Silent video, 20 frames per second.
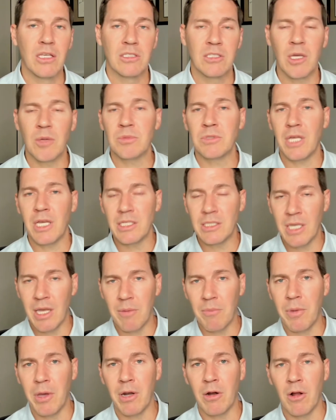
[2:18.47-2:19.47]
Some states
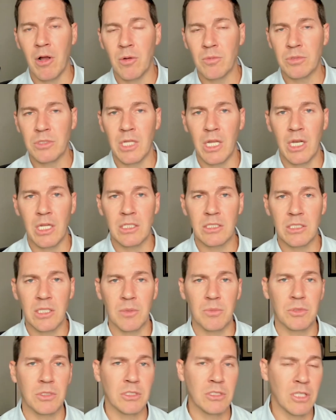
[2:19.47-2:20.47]
have better homestead
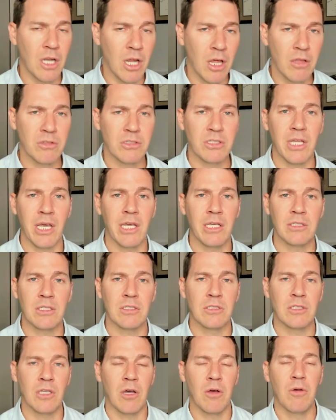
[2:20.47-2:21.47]
exemptions than other states.
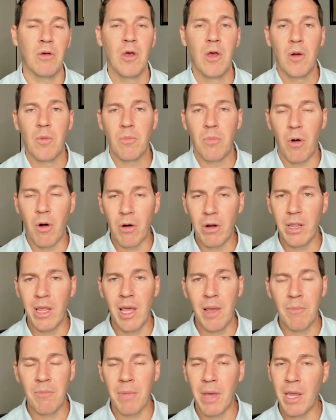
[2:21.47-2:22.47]
And so part of
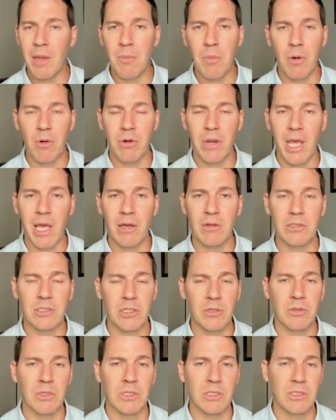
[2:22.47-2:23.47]
that may boil down
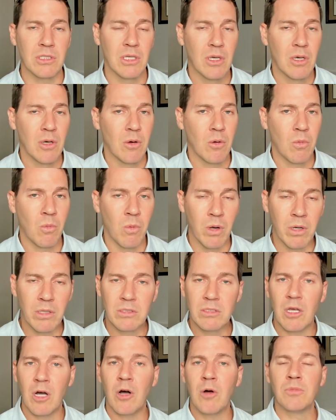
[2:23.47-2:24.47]
to is, what is
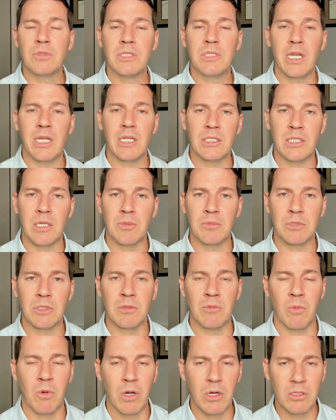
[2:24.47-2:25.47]
the homestead
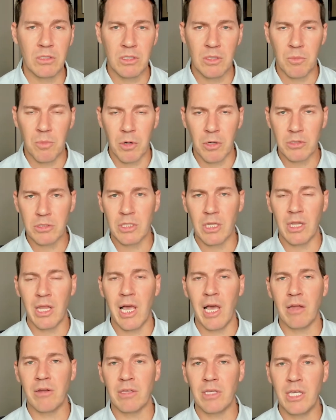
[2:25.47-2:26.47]
exemption? What is the person
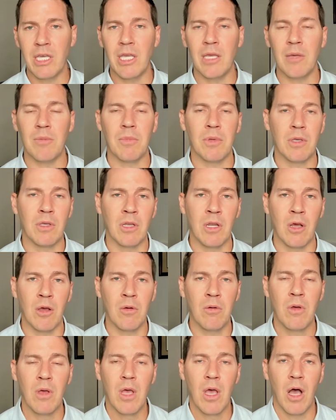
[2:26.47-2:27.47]
allowed to keep? You
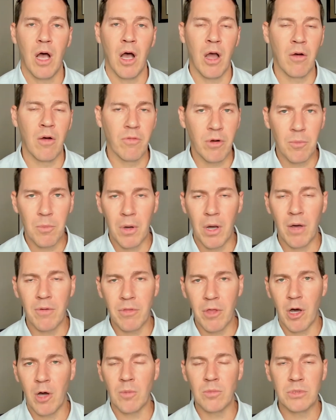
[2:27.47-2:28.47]
know, over and above
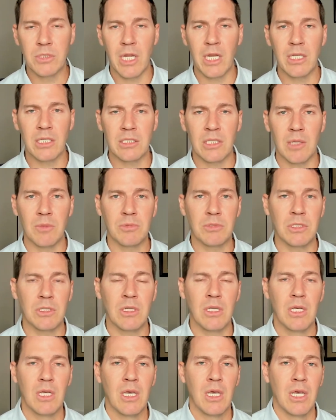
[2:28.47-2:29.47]
the homestead
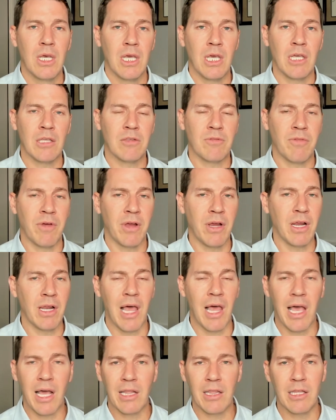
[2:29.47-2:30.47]
exemption, it's very
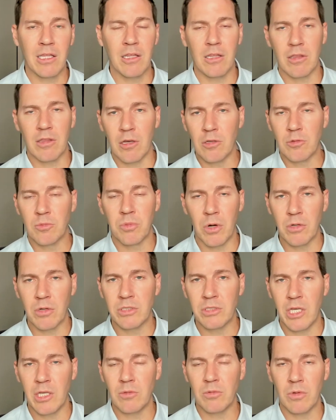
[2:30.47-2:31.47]
likely that those
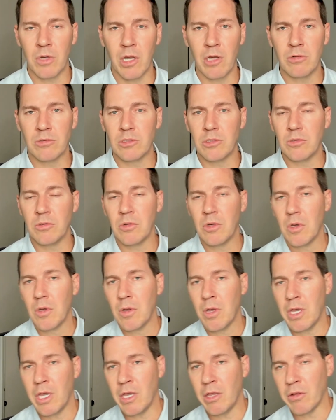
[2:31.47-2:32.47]
proceeds will go to
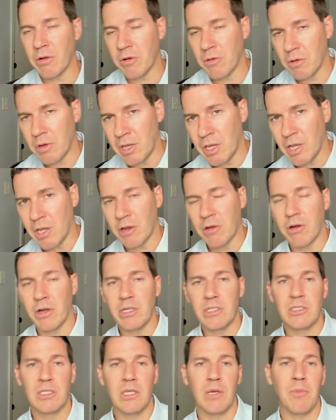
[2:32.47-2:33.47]
either
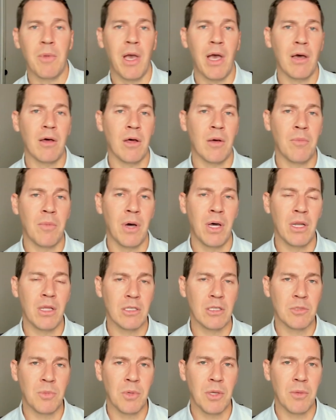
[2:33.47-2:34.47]
increase the amount of money
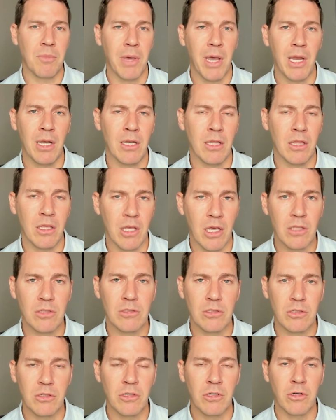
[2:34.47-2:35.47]
that's being paid to the
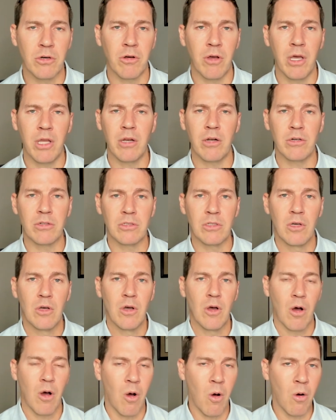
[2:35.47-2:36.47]
unsecured creditors,
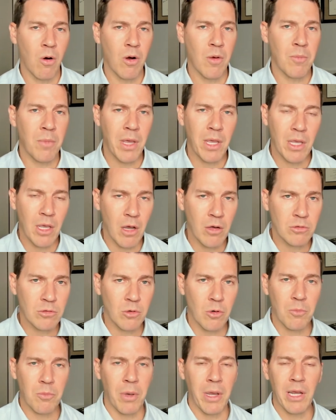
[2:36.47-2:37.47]
or it may go
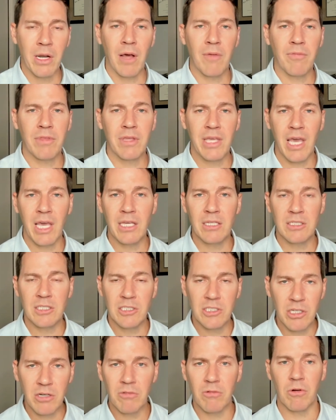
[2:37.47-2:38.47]
toward paying off the case
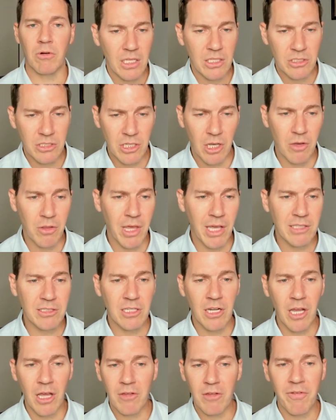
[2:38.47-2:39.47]
in general. So that's
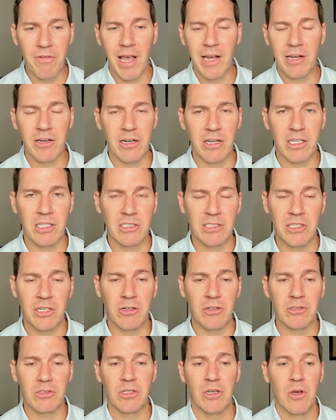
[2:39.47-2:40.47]
another factor to
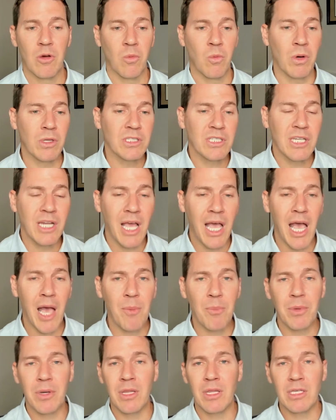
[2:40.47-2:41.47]
consider is what's going to
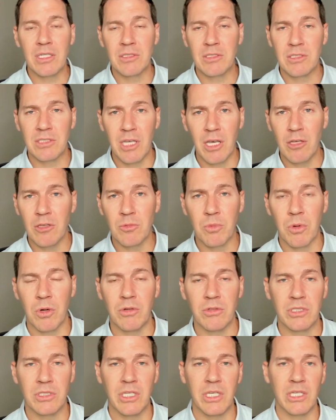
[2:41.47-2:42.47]
happen to these sales
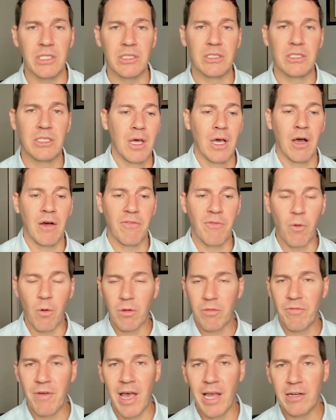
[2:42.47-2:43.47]
proceeds. A
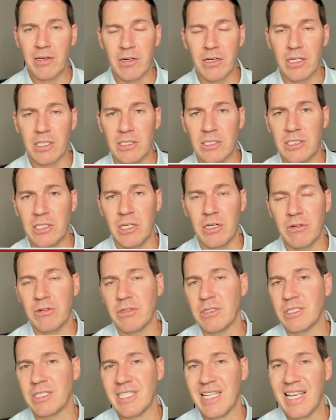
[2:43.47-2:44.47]
fourth factor to consider
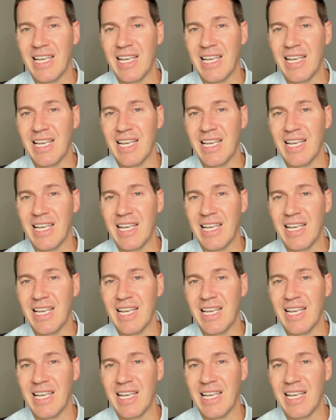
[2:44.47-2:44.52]
is